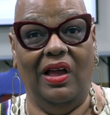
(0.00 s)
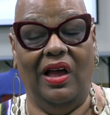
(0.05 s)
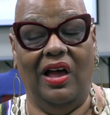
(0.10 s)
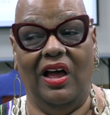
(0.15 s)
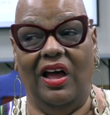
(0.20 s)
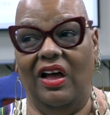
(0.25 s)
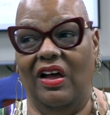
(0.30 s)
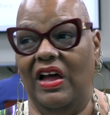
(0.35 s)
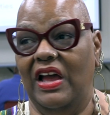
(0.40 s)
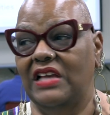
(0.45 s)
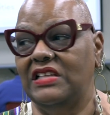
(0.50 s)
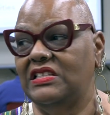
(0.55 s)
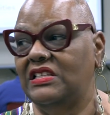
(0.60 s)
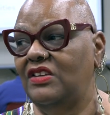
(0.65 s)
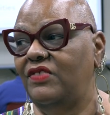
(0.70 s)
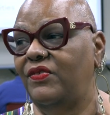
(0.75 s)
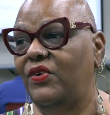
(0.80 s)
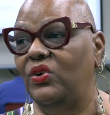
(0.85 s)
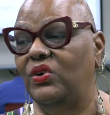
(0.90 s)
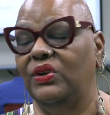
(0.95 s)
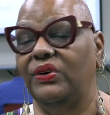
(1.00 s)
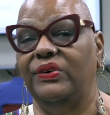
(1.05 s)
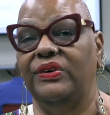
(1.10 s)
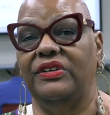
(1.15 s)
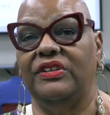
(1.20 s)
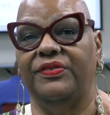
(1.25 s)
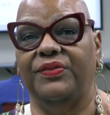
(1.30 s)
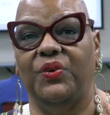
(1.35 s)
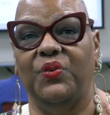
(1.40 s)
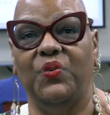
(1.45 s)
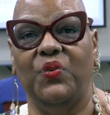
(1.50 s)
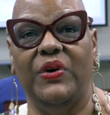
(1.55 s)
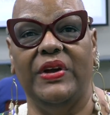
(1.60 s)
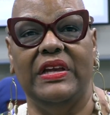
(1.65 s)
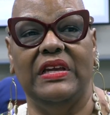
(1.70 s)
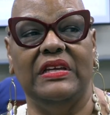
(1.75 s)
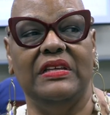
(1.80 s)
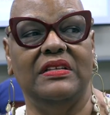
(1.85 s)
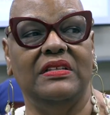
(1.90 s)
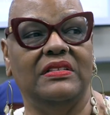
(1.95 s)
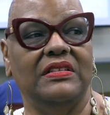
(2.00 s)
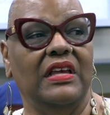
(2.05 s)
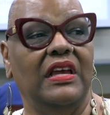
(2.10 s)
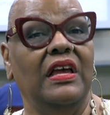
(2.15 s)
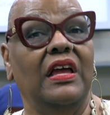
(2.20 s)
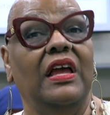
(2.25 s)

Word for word: Uh, I see folklore in different ways.